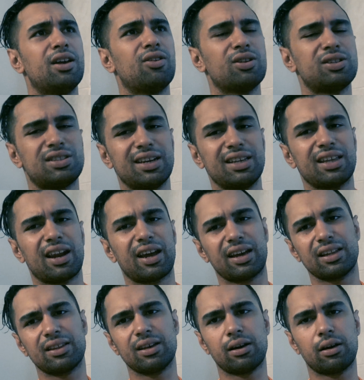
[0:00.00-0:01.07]
Not saying that I
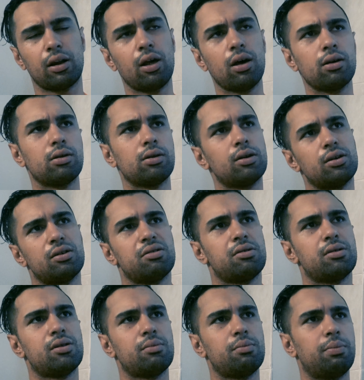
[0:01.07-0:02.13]
get that a lot,
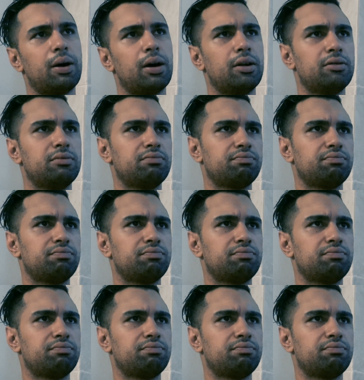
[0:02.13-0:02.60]
but